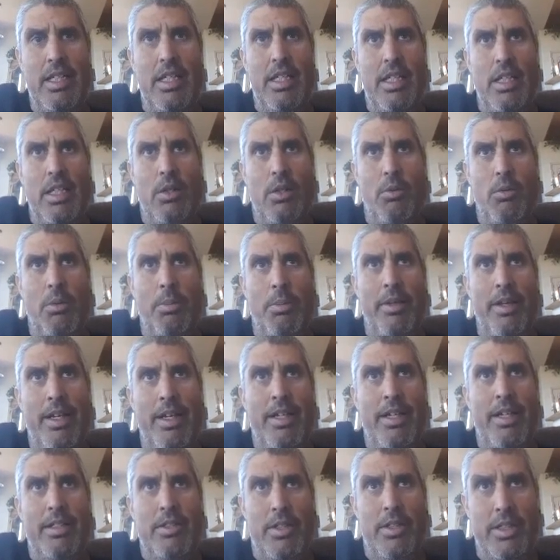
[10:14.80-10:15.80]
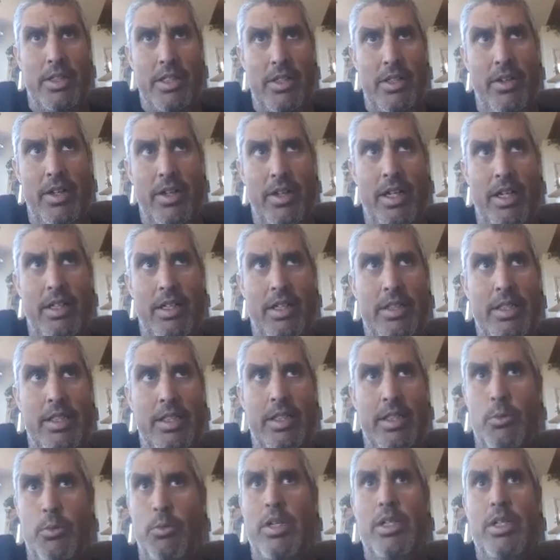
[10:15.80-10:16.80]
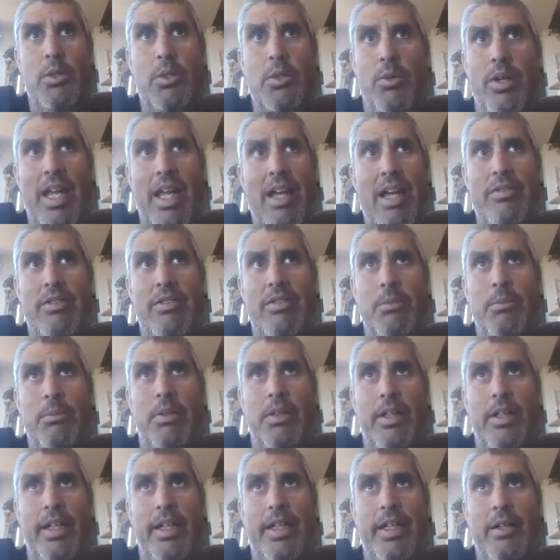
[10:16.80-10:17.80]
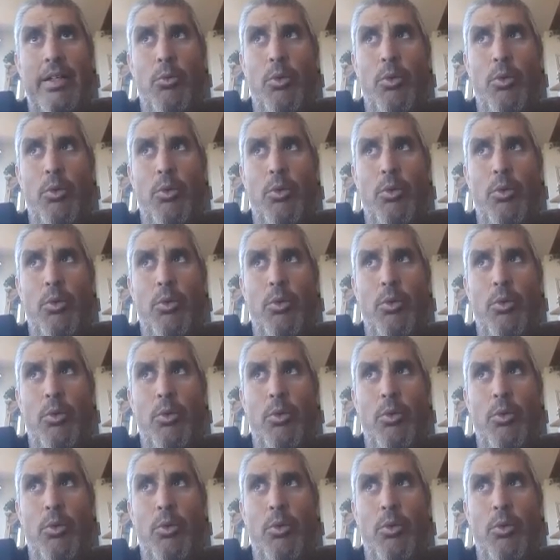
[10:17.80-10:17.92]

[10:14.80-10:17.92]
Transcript: We're playing Atrisco Heritage, which we haven't played.